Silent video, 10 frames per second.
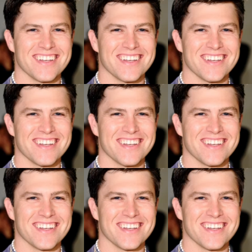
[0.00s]

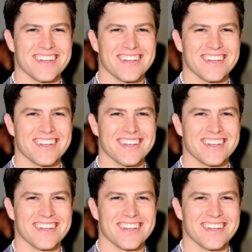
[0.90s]

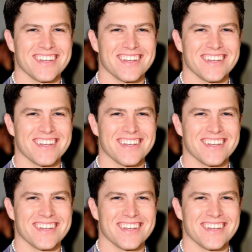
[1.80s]

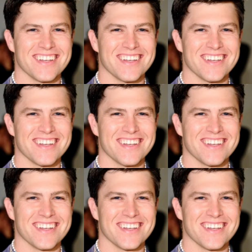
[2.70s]

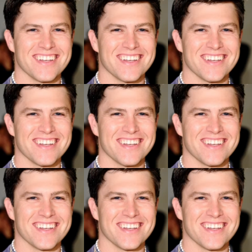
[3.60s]
[no speech]